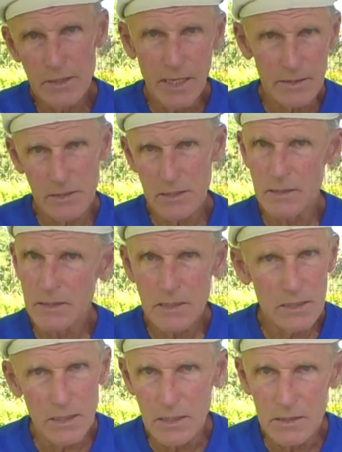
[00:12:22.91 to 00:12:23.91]
nuts, and
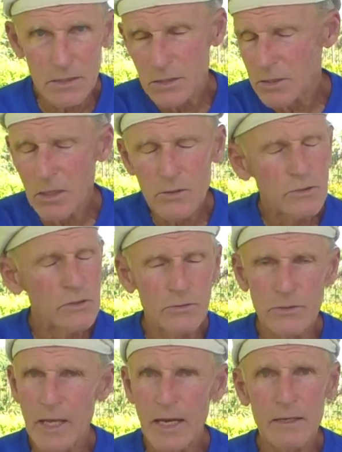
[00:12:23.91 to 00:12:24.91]
seeds. Don't
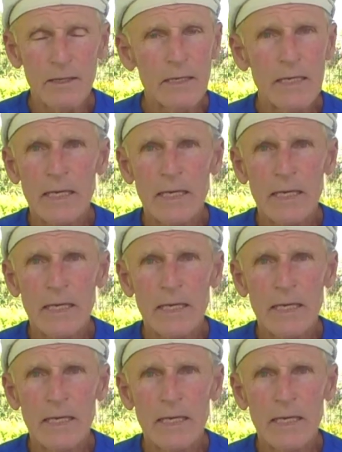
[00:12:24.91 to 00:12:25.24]
do that.